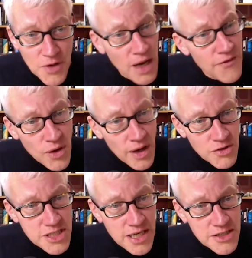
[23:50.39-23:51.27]
You know, if you're
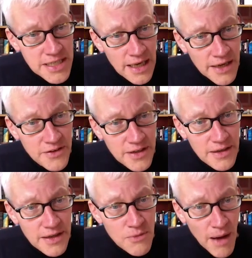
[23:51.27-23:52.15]
going to a church in
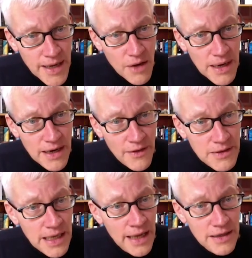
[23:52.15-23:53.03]
London, you might go in
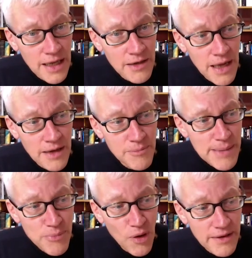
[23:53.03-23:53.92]
and
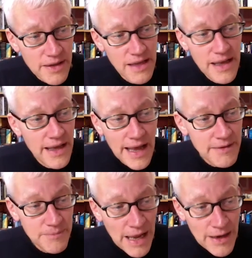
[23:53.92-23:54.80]
people
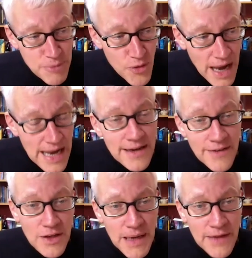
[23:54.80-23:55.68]
had
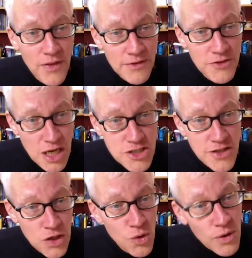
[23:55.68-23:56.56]
prayed in the
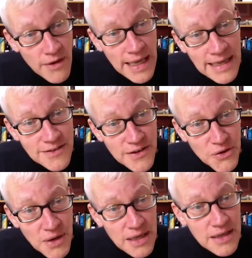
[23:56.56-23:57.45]
church that you're going
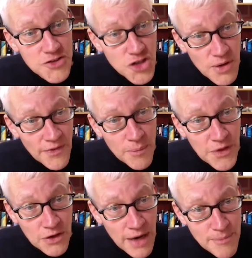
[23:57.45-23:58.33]
into during
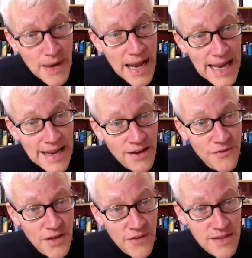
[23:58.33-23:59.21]
the Great Plague of
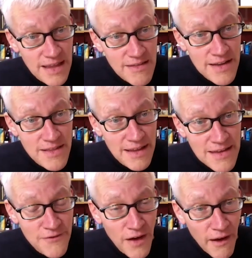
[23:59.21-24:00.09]

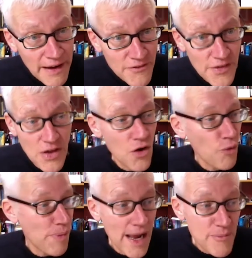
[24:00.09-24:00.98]
1665,
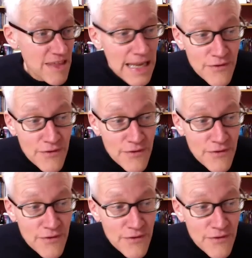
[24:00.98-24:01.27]
or perhaps